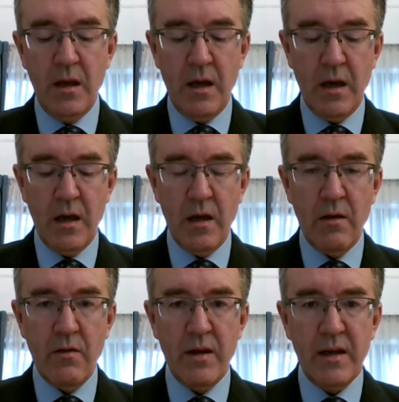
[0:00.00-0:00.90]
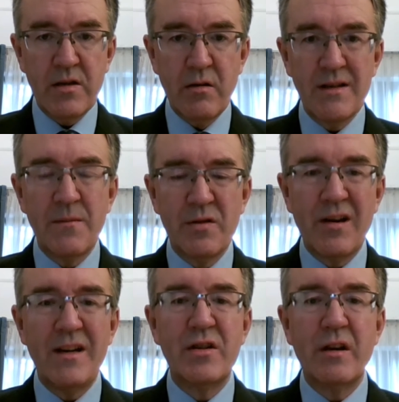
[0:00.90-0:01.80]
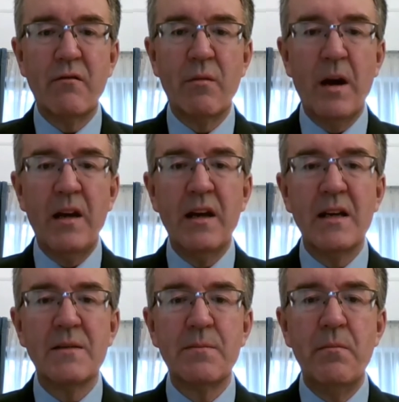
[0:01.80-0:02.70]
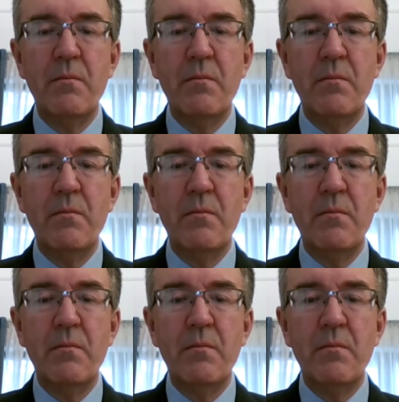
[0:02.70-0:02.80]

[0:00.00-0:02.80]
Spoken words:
The tourism strategy in Romania has